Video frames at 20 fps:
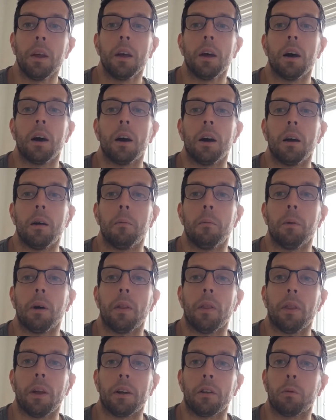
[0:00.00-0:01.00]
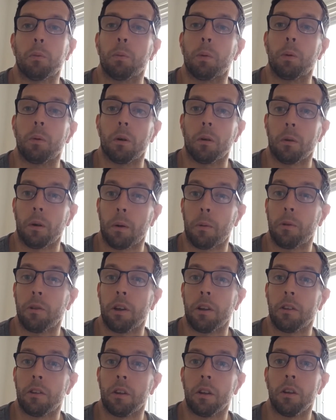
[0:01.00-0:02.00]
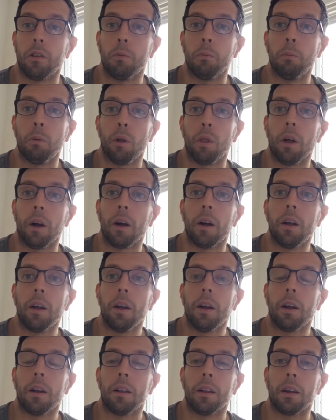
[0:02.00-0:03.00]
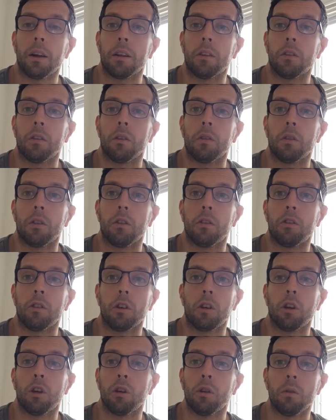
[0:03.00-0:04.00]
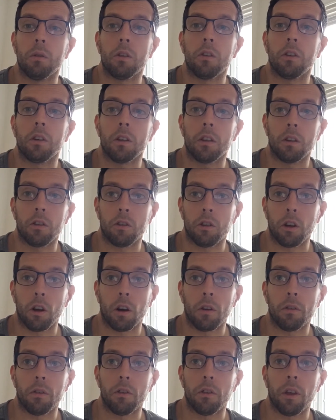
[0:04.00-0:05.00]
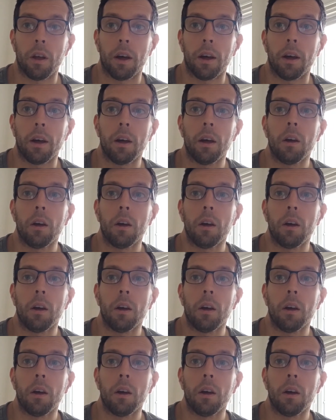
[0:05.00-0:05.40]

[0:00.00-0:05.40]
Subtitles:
And that's representing his mother and the idea of the security that she offers there.